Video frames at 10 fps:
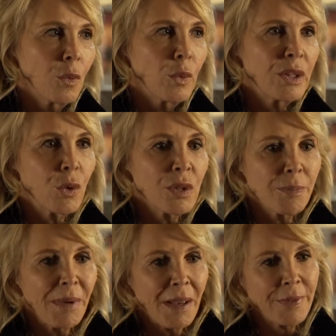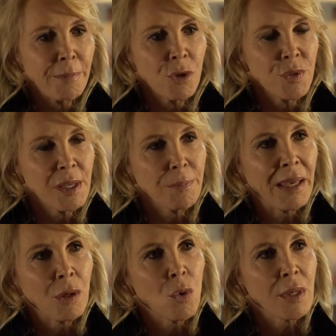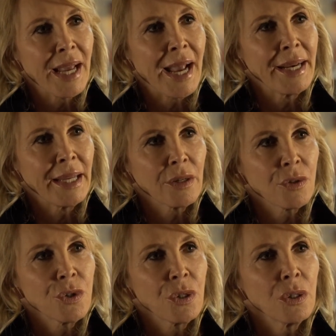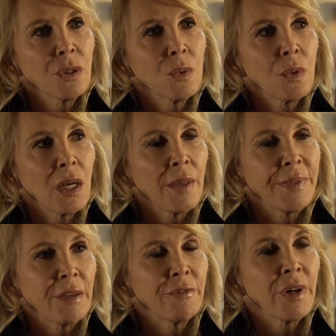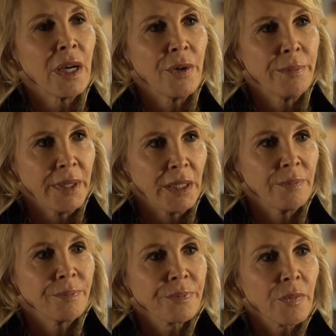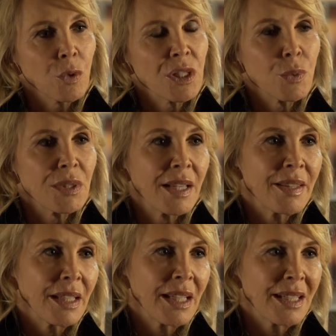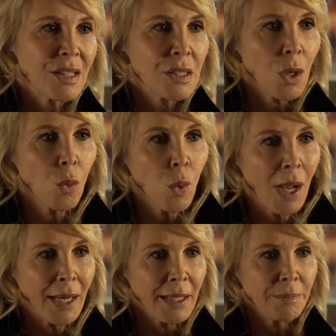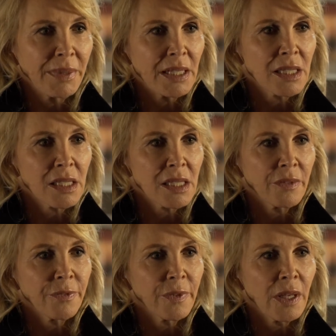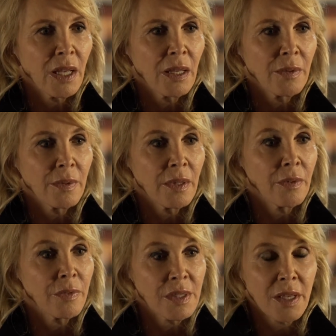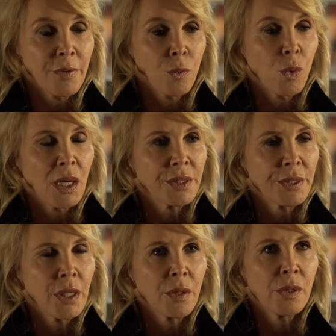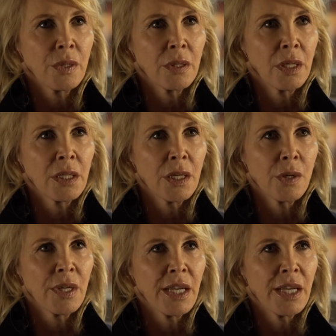we talked about the music being organic to the environment, which is what I think he did so well in Beasts of Southern Wild and No